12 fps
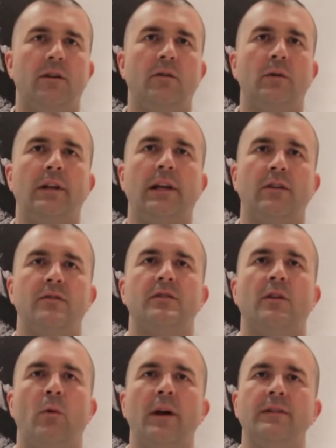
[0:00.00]
really
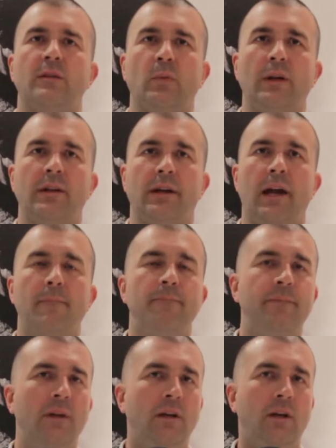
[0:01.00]
interesting ways to play the game.
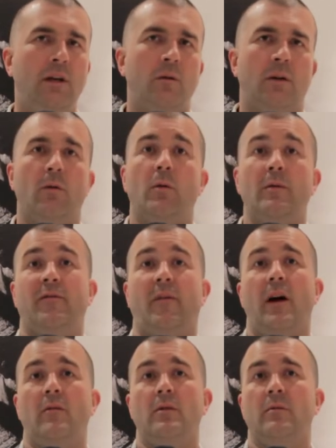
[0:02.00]
What we
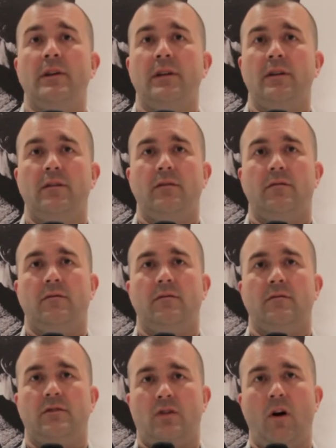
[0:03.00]
found when we
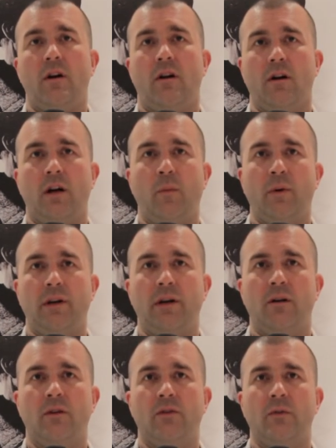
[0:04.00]
started on Company of
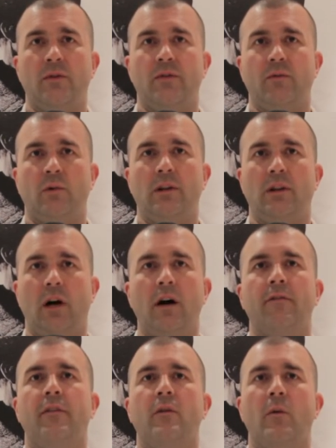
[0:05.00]
Heroes was we
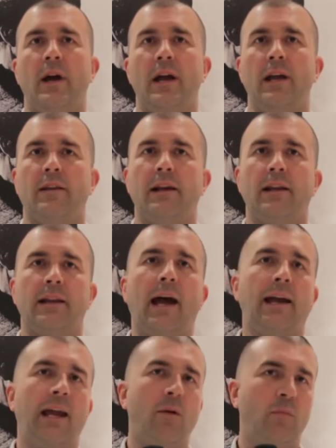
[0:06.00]
loved the way
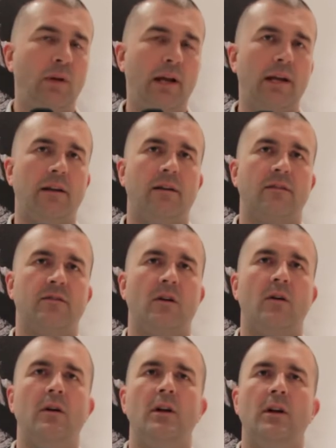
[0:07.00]
that game played, and
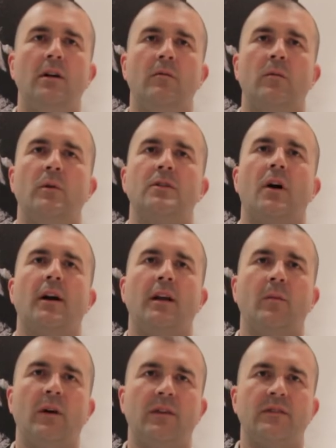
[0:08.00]
so when we're talking
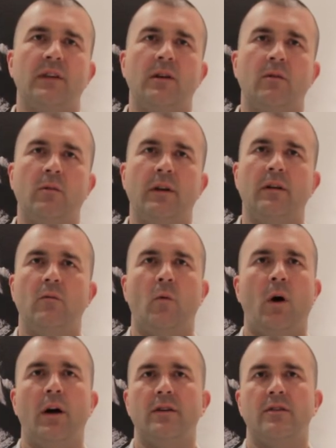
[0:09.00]
about the sequel, we didn't
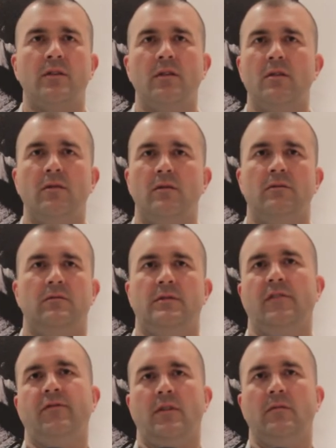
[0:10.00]
want to do
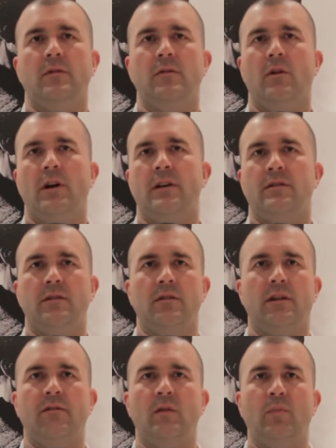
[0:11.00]
different. We wanted to
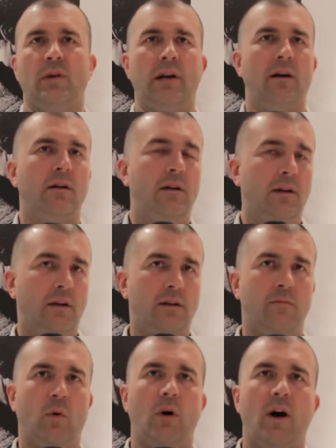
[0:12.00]
give the player
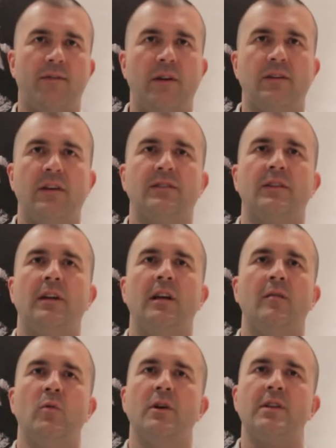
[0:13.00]
more authenticity
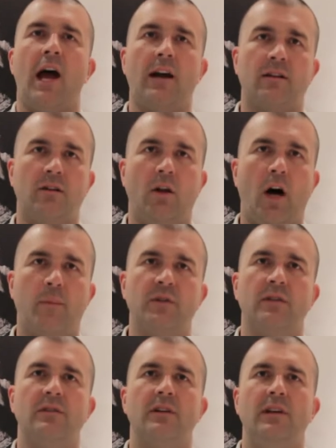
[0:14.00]
and more tactical
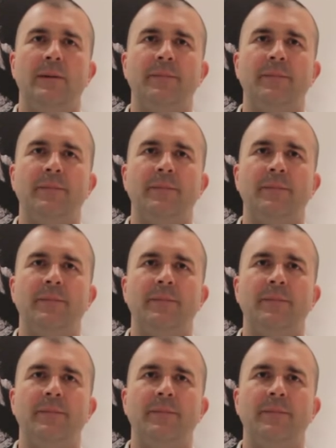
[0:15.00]
options,